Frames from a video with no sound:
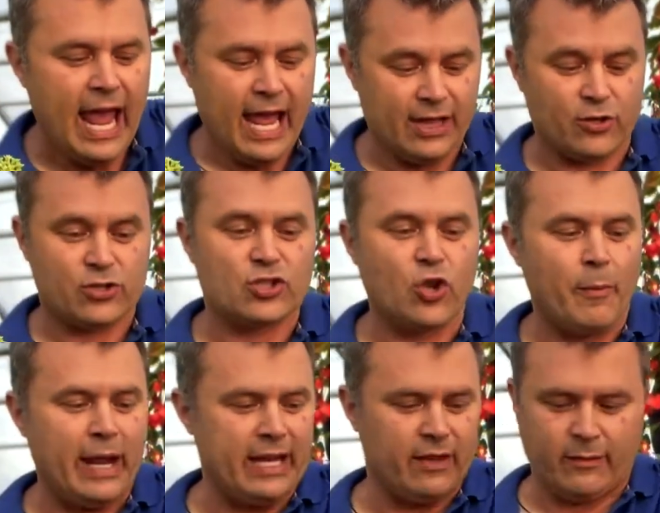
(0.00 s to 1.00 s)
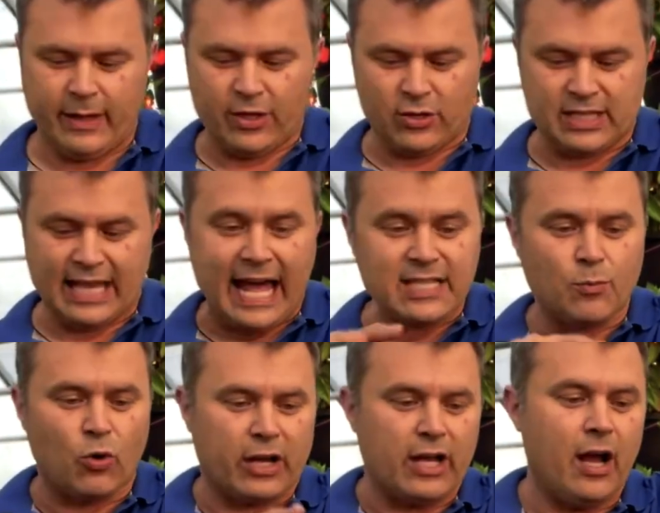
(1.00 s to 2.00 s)
And there's so many of them, and there's lots
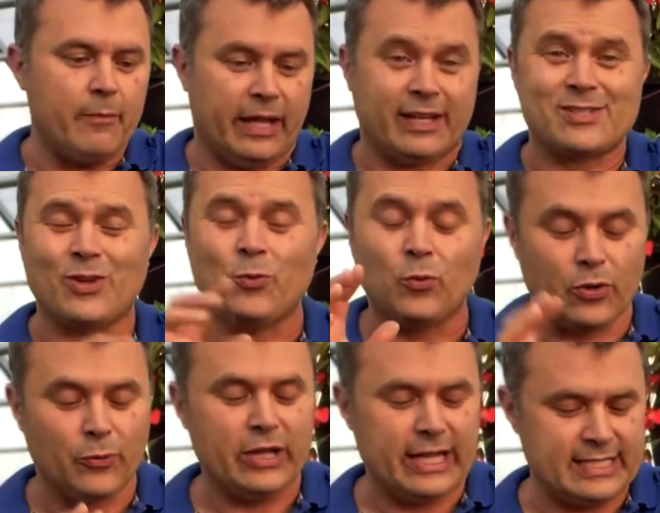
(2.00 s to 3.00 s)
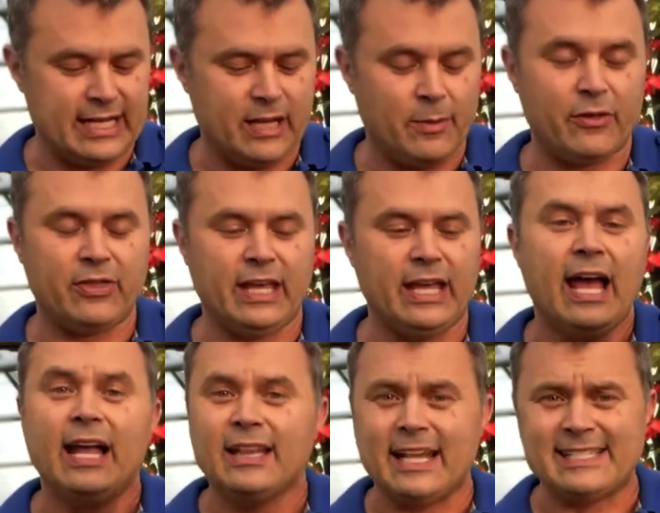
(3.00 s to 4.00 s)
more coming. So we're really excited about the
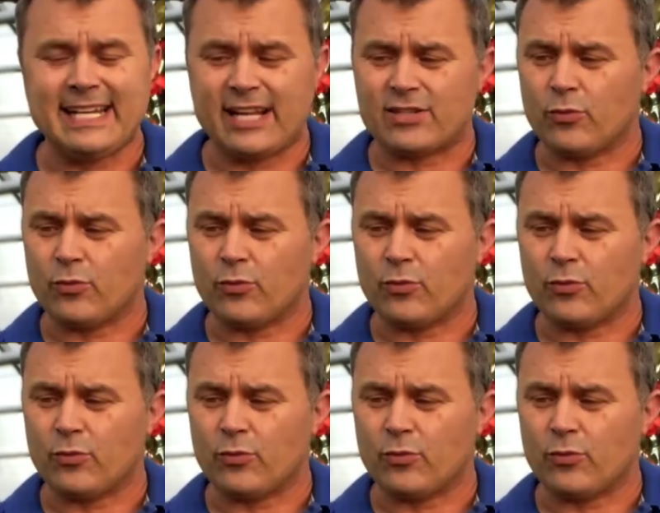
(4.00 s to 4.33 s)
Let's Dance